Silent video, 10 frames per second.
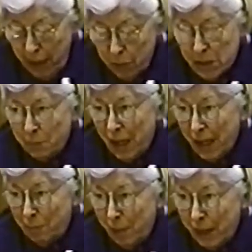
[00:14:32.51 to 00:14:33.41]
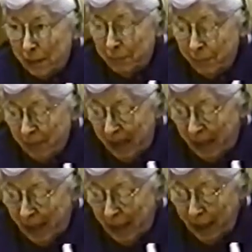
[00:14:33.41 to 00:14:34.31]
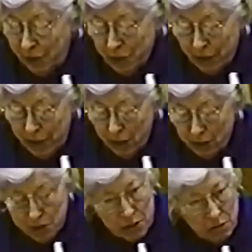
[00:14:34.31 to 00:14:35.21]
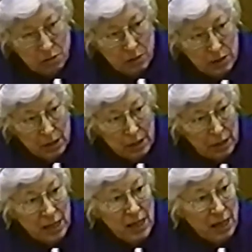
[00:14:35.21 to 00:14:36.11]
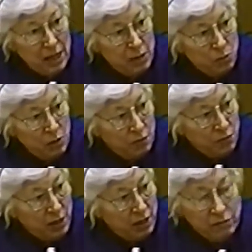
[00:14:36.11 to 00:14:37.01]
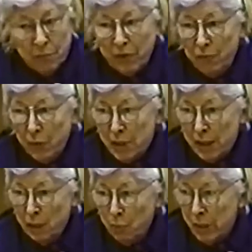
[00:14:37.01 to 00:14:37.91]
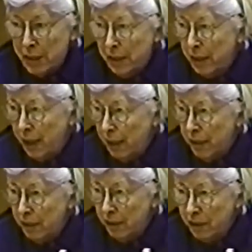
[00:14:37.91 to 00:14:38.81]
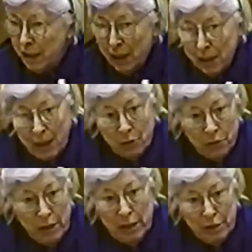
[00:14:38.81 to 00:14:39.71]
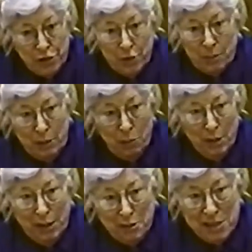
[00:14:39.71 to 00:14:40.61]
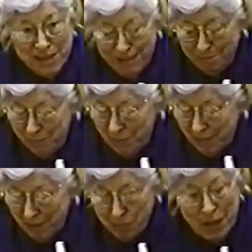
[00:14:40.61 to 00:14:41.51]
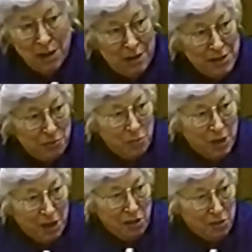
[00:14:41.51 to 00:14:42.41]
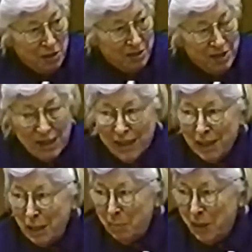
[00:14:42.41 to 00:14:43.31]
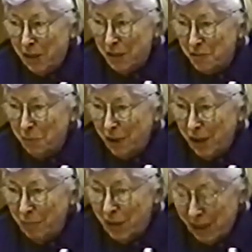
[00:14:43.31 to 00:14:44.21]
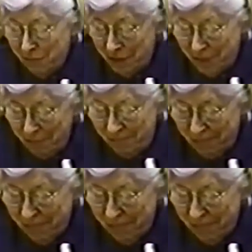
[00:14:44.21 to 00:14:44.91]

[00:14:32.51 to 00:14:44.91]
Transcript: He was a black man an attorney also. And he had to work for the government for the same reason that I did, that I couldn't get a job anywhere else then, because of what I thought and because of what I believed in.